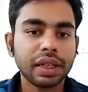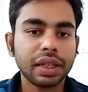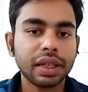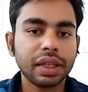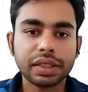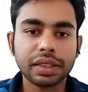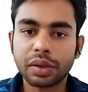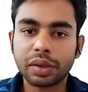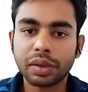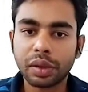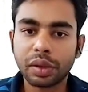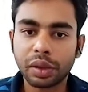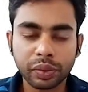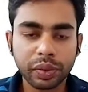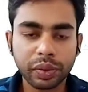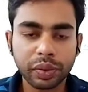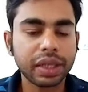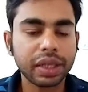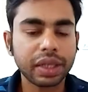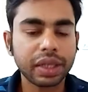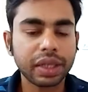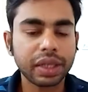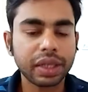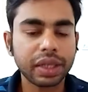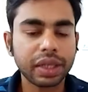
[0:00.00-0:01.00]
it's not
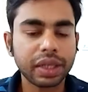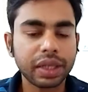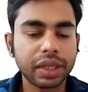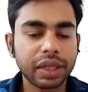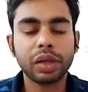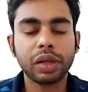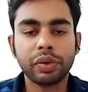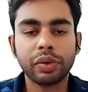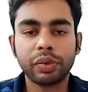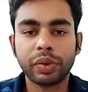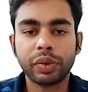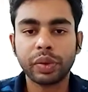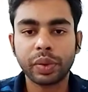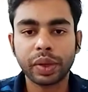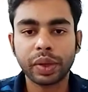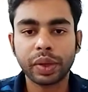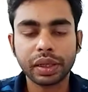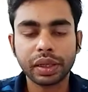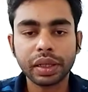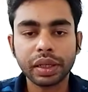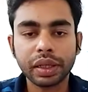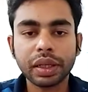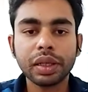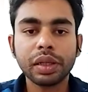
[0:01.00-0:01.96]
very clear to everyone.